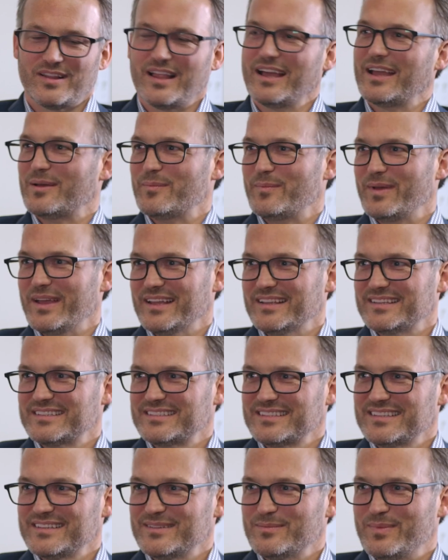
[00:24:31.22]
client
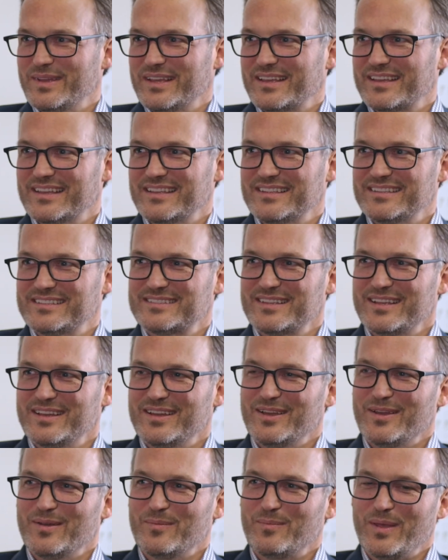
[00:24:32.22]
base because
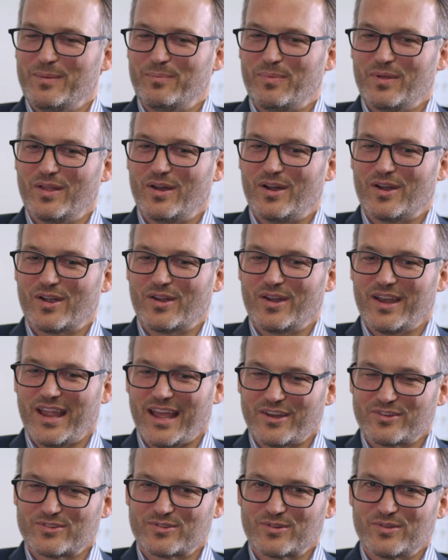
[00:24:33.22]
people are
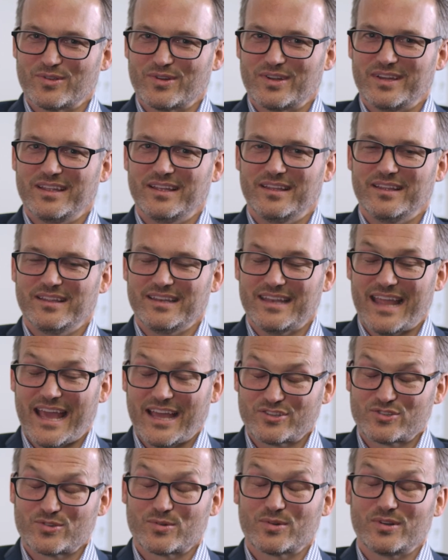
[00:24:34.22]

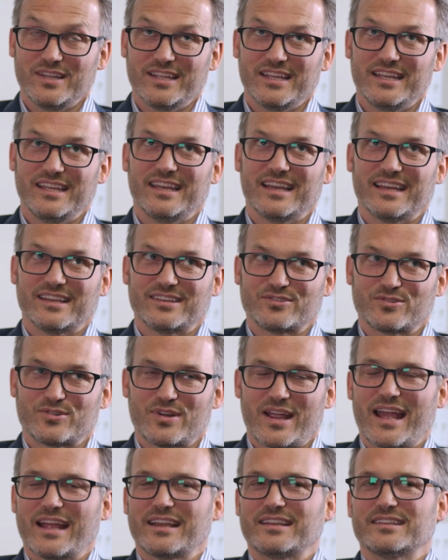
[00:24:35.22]
naturally
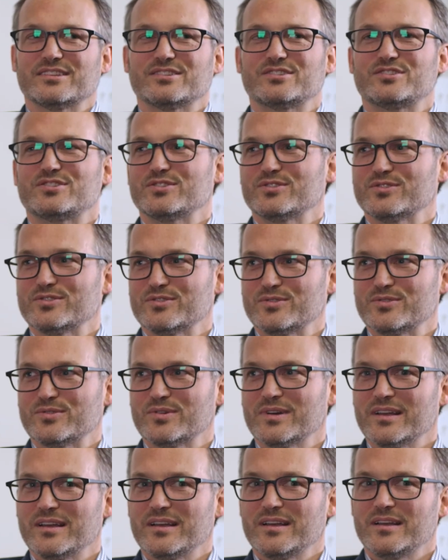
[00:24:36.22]
attracted to